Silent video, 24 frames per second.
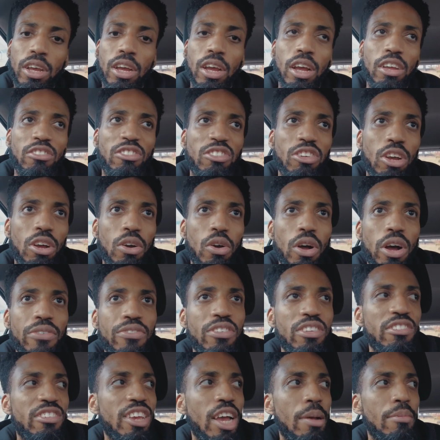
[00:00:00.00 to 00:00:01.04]
And so
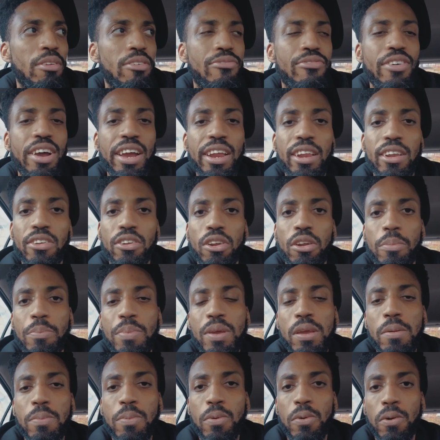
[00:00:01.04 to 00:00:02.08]
oftentimes I find a lot of
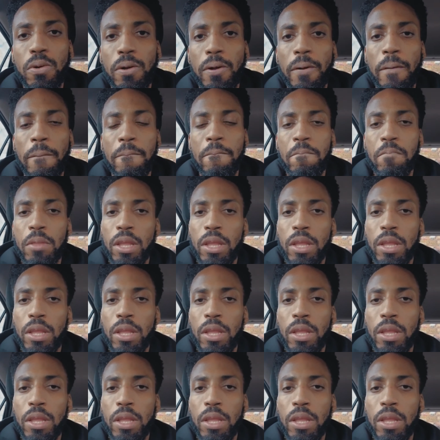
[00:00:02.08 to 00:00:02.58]
people